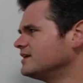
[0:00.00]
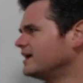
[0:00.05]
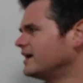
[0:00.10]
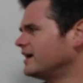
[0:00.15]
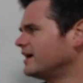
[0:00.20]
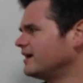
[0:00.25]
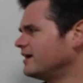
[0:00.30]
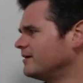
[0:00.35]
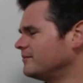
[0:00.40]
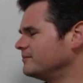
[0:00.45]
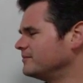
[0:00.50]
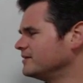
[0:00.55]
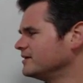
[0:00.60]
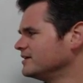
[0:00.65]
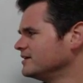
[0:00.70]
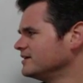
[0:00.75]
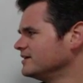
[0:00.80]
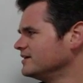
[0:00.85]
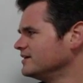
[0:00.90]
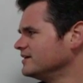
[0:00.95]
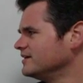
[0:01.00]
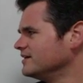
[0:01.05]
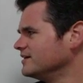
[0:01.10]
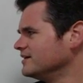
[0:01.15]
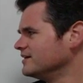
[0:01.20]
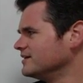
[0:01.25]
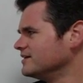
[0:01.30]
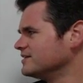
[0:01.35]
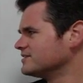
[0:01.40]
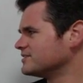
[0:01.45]
Um,
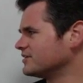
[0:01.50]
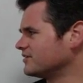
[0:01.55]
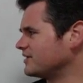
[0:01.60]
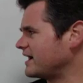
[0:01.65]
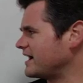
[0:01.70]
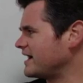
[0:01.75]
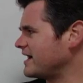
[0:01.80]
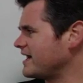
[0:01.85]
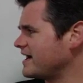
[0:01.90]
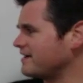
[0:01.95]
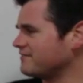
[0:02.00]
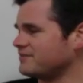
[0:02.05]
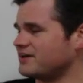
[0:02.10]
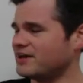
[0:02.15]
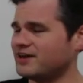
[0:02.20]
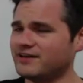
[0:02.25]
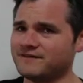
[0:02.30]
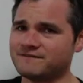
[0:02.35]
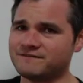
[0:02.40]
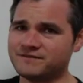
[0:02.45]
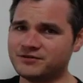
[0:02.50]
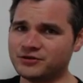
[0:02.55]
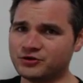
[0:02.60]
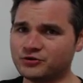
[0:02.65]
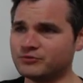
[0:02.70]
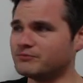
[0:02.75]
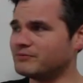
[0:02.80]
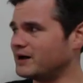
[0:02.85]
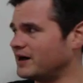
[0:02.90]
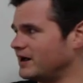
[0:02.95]
so I have a
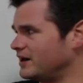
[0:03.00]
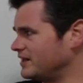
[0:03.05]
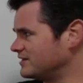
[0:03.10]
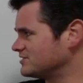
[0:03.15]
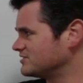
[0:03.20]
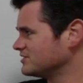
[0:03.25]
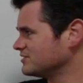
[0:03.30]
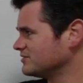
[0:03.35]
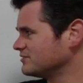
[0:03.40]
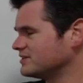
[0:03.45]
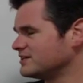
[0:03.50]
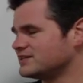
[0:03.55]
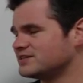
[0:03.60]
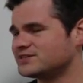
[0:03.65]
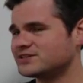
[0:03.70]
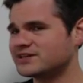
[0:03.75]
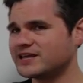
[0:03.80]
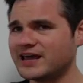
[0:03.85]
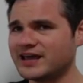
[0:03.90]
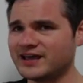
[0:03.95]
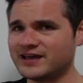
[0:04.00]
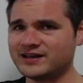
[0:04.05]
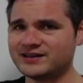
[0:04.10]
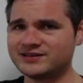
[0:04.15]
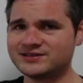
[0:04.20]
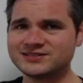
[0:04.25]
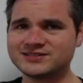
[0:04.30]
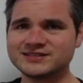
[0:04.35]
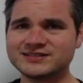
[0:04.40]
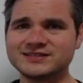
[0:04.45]
few money. So in this
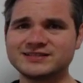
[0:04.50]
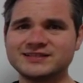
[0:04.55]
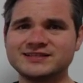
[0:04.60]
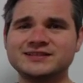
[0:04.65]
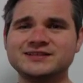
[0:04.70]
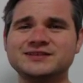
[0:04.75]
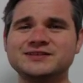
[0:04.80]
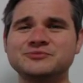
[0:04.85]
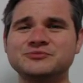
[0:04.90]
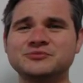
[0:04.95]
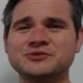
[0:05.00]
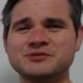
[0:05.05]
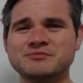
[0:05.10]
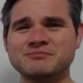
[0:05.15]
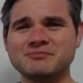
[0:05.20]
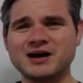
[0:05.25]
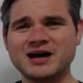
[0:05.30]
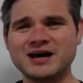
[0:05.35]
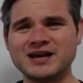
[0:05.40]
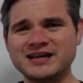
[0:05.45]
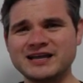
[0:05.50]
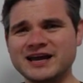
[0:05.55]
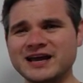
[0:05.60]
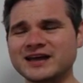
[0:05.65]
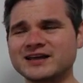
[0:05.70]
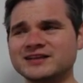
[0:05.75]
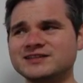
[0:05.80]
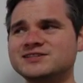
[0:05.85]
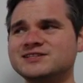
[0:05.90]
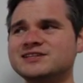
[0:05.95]
case, with money,
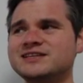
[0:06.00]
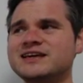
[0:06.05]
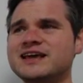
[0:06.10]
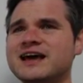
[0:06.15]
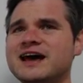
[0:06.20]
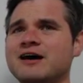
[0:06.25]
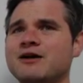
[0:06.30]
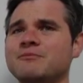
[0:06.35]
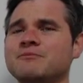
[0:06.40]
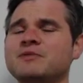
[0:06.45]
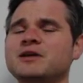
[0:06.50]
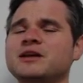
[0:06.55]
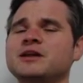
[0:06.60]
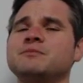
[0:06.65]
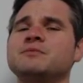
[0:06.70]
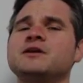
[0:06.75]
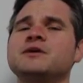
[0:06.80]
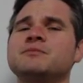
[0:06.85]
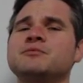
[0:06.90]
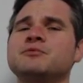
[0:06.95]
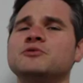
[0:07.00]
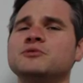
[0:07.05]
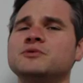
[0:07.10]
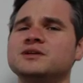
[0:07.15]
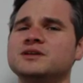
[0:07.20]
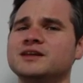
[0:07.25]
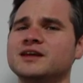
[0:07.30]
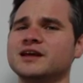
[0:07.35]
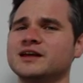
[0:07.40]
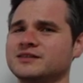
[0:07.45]
I can see how many people
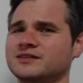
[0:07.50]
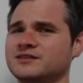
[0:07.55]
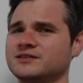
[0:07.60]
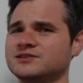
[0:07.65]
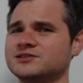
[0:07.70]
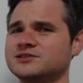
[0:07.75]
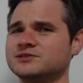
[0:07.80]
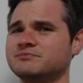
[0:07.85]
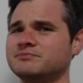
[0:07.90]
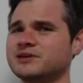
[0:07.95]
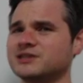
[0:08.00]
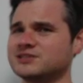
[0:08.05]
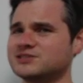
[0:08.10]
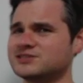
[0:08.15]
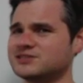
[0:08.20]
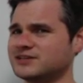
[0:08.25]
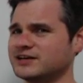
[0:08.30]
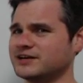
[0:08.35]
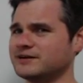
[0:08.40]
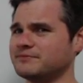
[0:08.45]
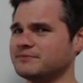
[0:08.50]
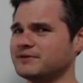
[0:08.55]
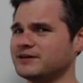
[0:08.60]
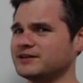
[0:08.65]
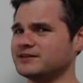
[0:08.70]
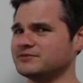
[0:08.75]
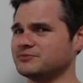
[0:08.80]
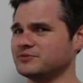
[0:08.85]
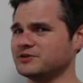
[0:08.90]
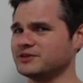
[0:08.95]
would get this mixed up
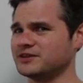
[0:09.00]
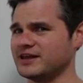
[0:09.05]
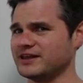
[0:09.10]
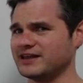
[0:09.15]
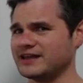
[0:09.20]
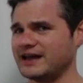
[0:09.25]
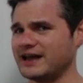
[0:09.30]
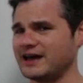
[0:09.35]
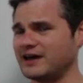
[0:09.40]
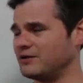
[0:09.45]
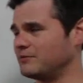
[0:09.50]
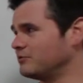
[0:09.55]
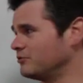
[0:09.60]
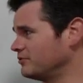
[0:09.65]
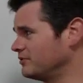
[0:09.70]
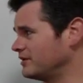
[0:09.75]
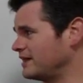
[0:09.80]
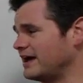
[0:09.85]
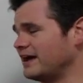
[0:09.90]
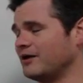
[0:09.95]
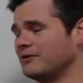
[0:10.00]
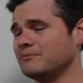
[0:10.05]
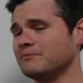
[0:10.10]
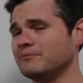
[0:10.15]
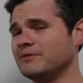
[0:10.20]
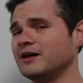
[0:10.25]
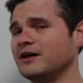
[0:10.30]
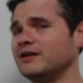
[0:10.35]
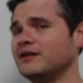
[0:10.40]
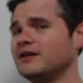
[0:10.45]
with a countable noun,
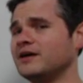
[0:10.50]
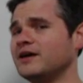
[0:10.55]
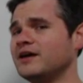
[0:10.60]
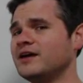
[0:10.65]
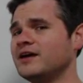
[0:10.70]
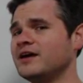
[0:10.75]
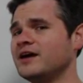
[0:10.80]
but